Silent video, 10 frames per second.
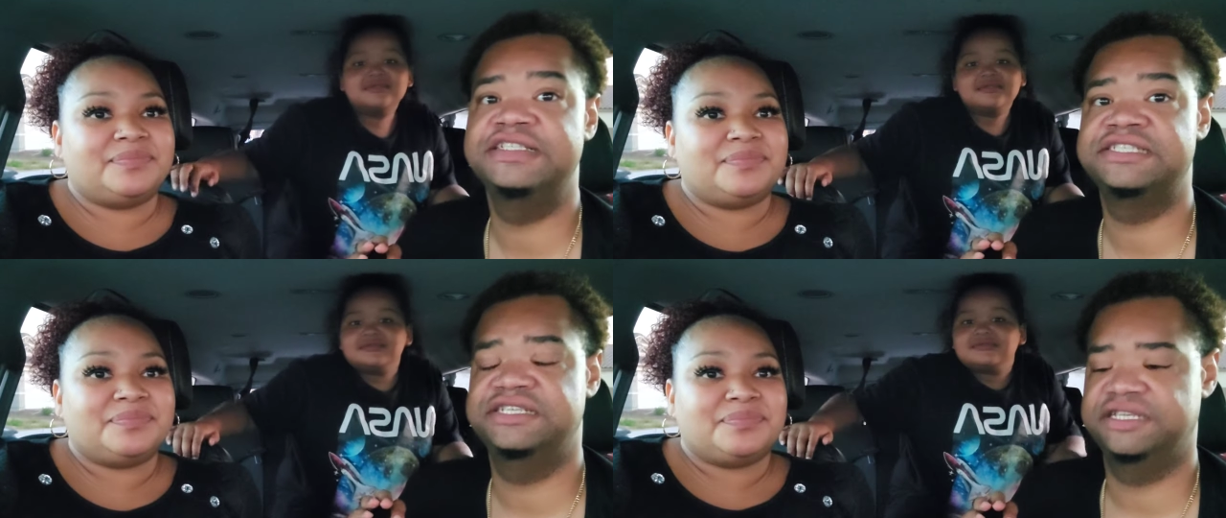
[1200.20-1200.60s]

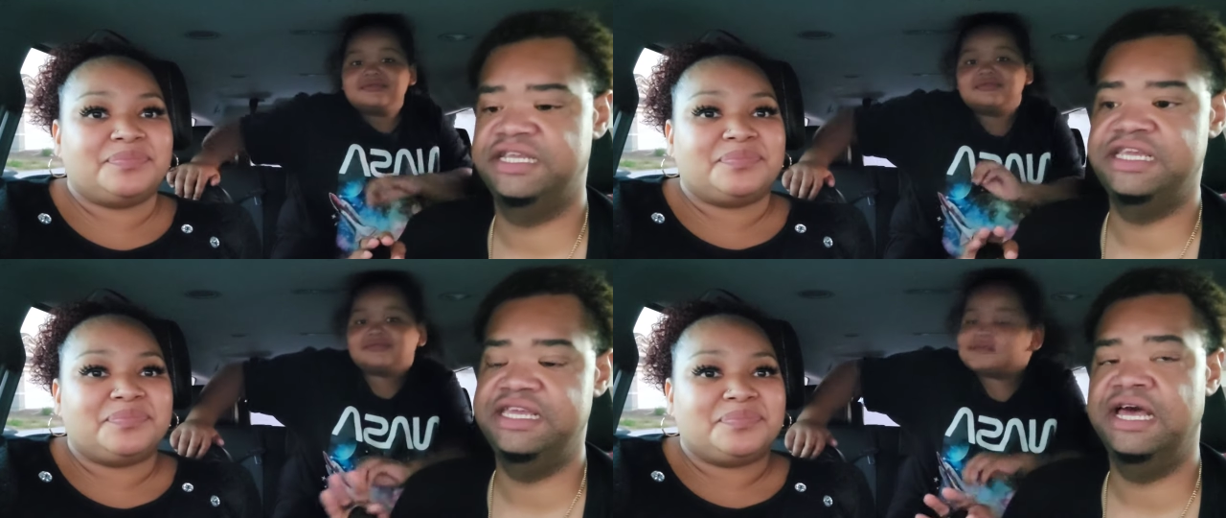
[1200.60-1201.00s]
Speaker 1: doesn't
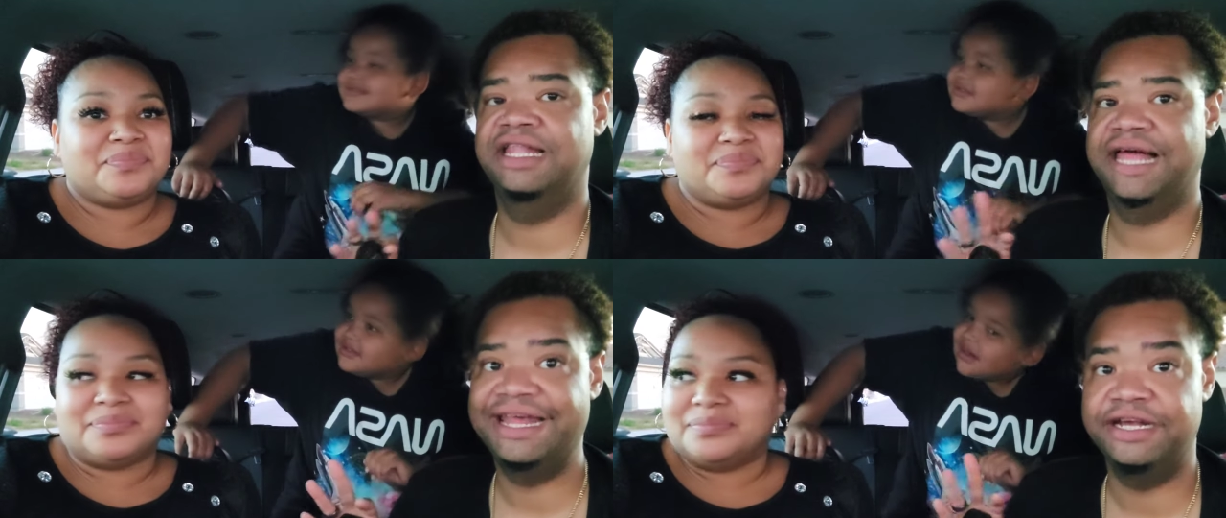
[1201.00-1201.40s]
eat
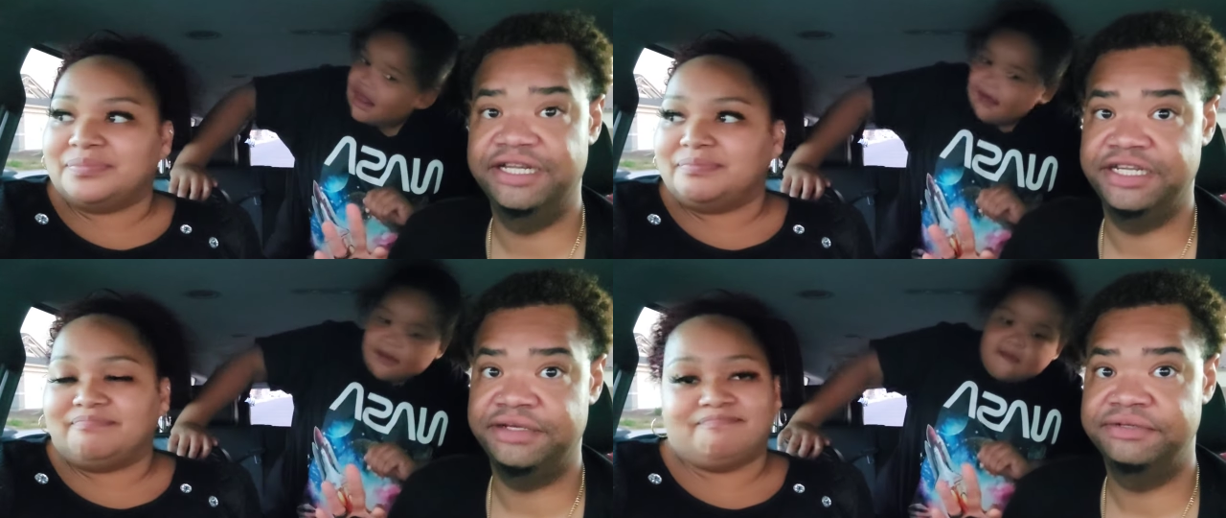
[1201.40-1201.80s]
a lot of
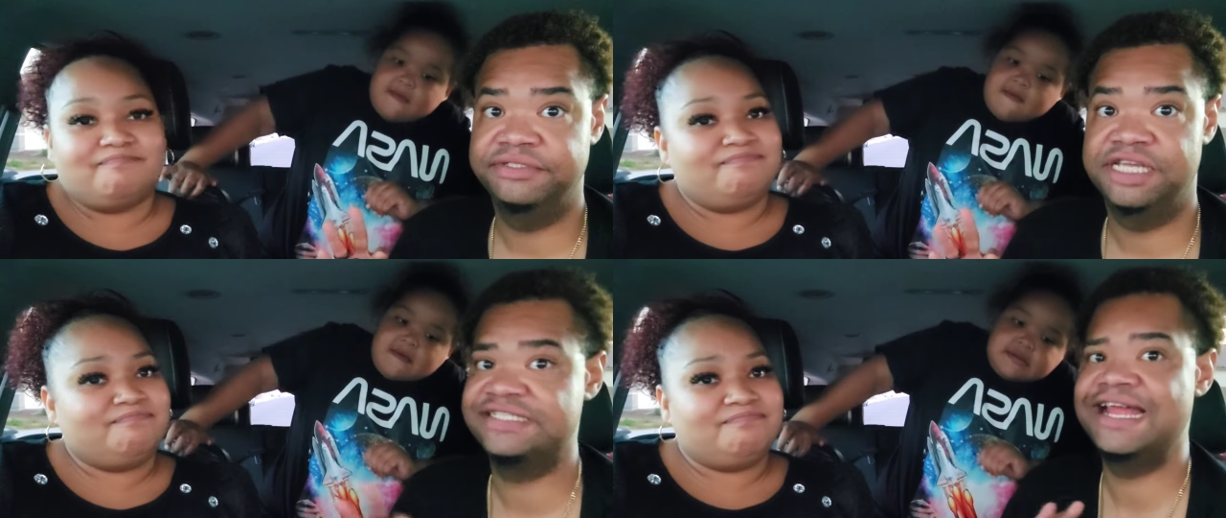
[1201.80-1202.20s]
honey.
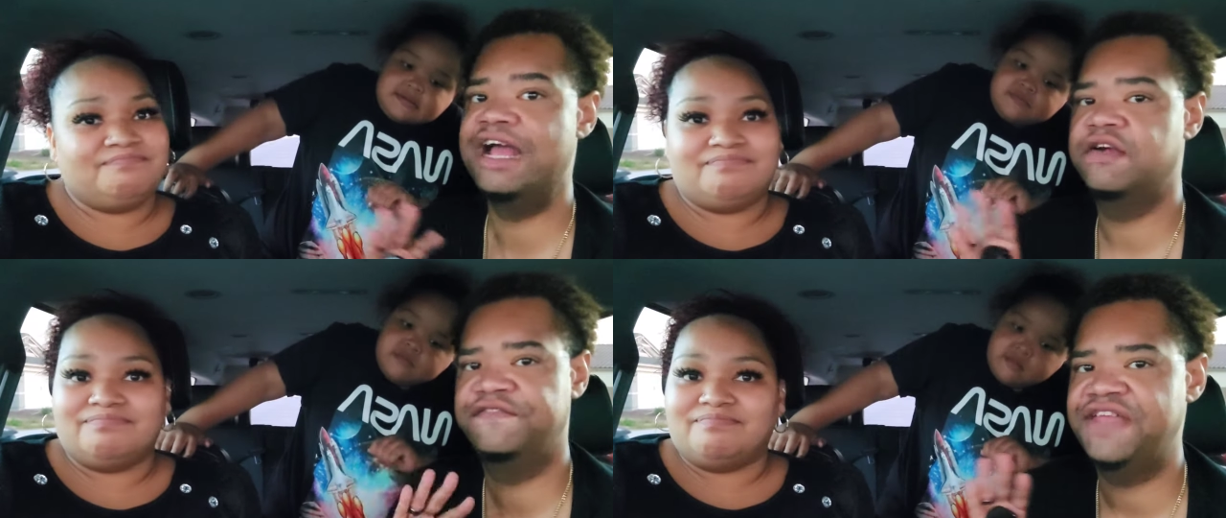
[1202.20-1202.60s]
Mm-hmm. It's
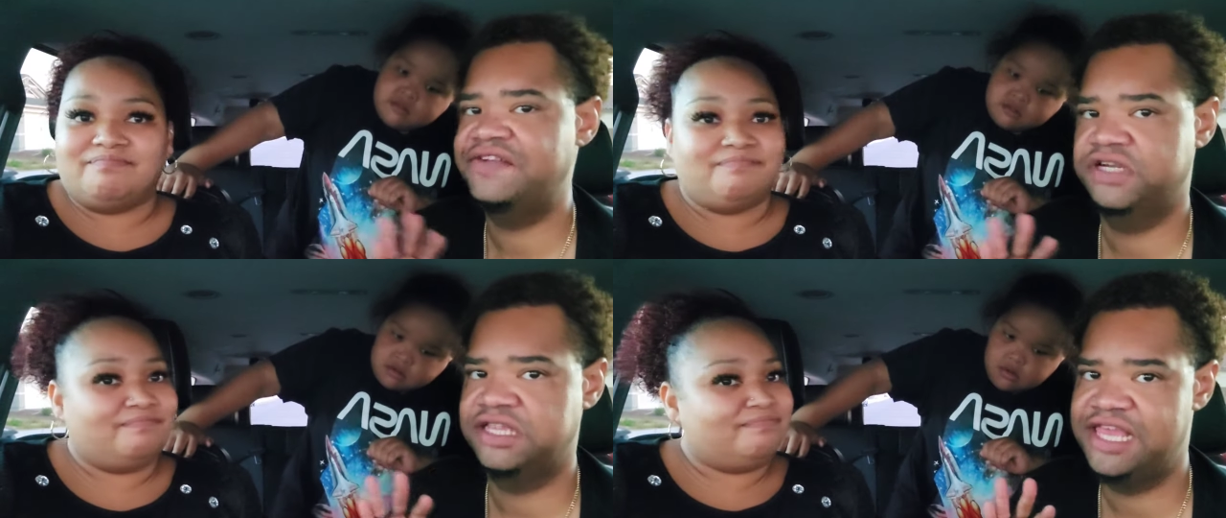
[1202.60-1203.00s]
not her
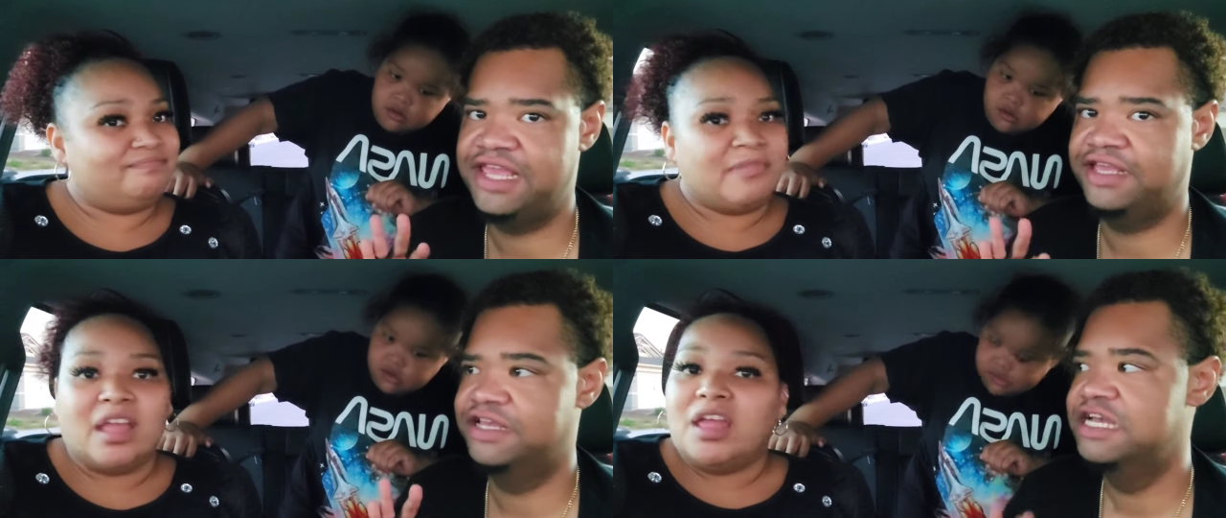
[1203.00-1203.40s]
favorite
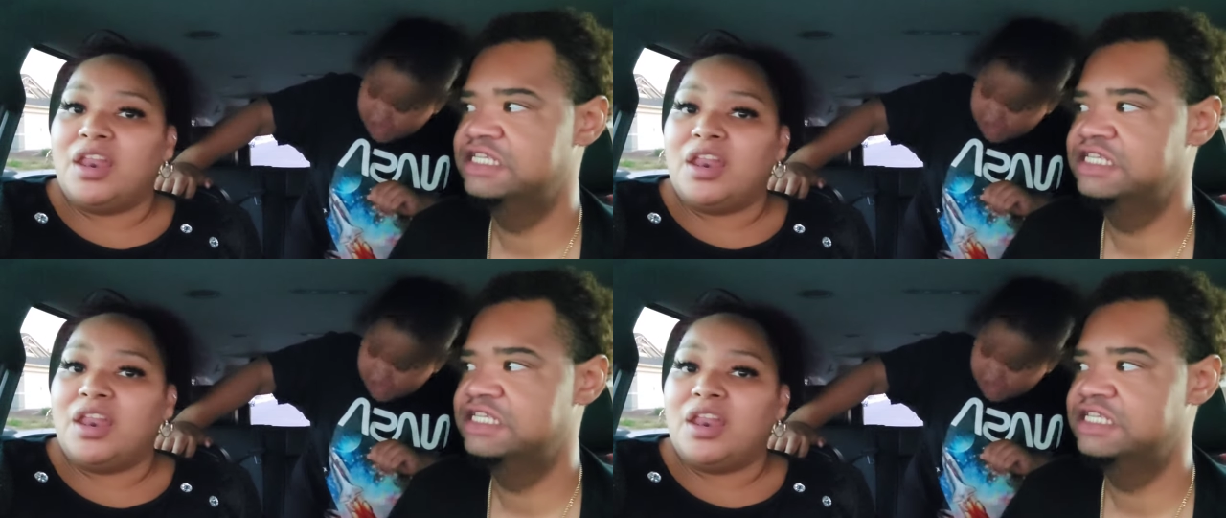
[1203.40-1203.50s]
thing.